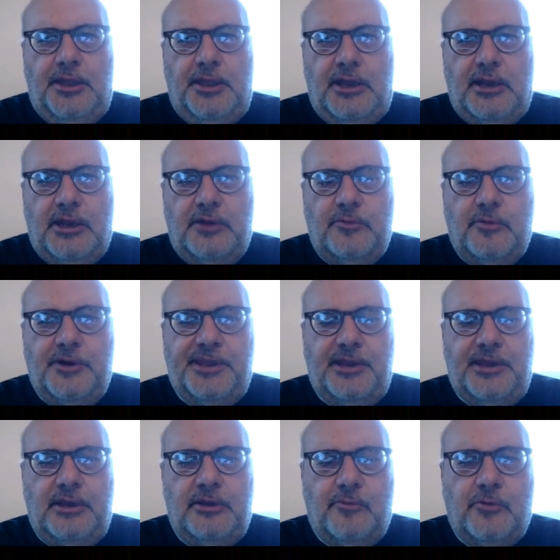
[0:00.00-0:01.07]
In other words,
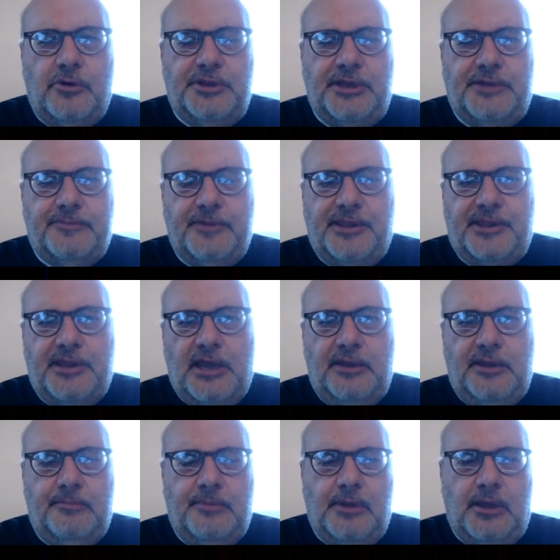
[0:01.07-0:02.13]
in the work that was done